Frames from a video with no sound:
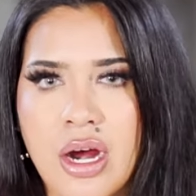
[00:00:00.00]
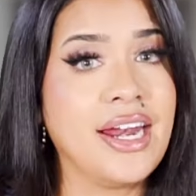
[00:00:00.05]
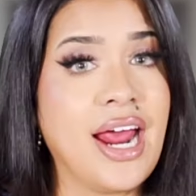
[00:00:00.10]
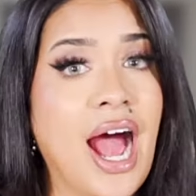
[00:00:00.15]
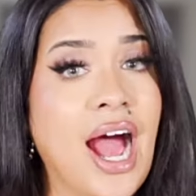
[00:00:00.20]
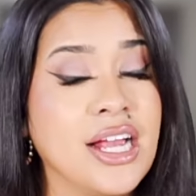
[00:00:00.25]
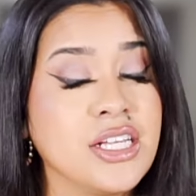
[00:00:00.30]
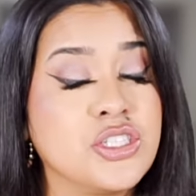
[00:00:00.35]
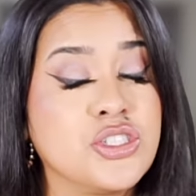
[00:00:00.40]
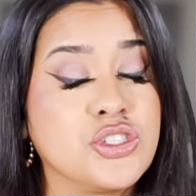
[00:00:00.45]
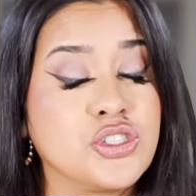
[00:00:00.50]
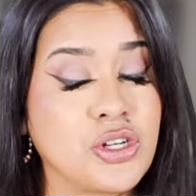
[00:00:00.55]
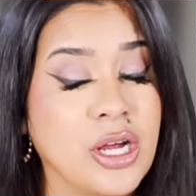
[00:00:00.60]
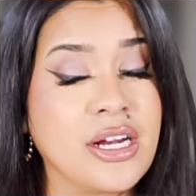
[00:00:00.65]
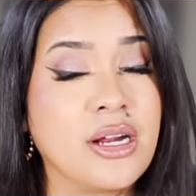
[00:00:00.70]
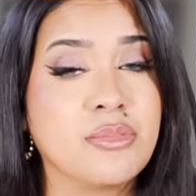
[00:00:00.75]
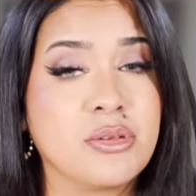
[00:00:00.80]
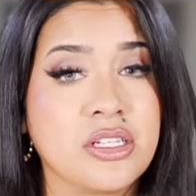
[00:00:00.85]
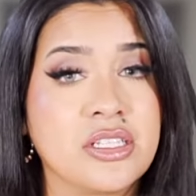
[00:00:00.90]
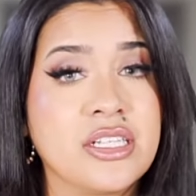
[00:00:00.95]
And I
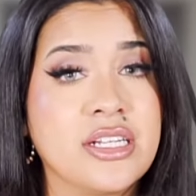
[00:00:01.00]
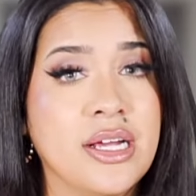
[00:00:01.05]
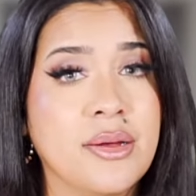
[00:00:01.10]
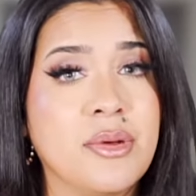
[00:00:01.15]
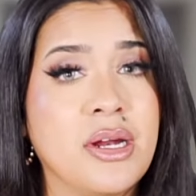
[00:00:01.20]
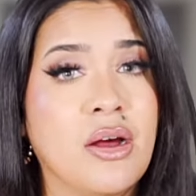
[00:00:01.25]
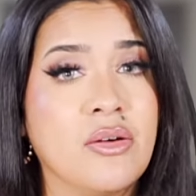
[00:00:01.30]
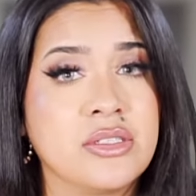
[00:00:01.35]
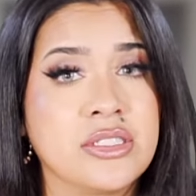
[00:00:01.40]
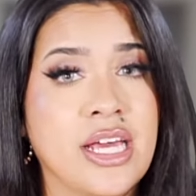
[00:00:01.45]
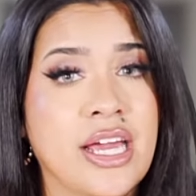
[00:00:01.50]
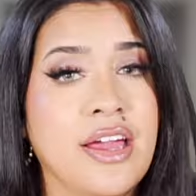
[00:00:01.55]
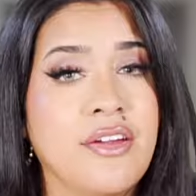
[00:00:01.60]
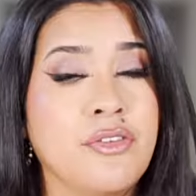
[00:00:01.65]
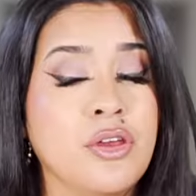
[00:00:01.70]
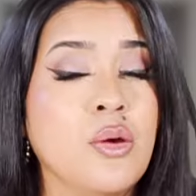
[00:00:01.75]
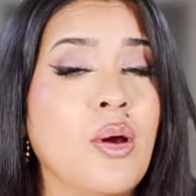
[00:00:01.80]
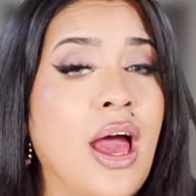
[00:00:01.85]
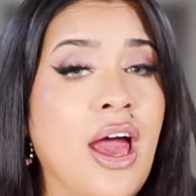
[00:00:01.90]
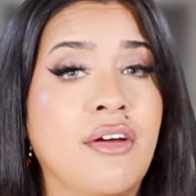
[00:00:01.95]
straight up looked at him and I was like, if
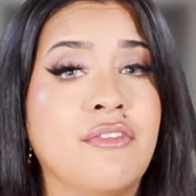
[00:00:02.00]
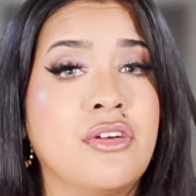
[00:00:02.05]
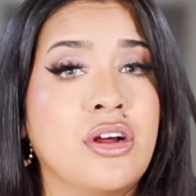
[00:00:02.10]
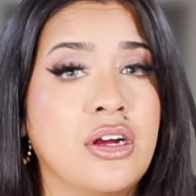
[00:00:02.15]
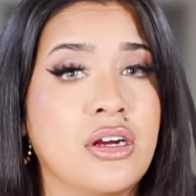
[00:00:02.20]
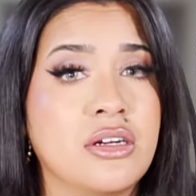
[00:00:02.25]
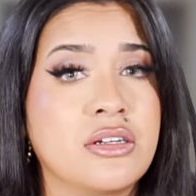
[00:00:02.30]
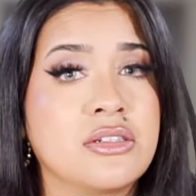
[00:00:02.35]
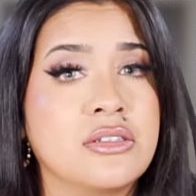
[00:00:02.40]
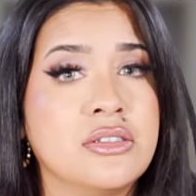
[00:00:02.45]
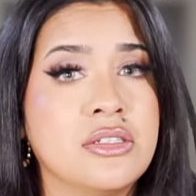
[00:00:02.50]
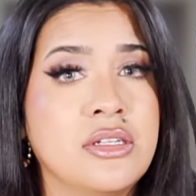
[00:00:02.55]
you ever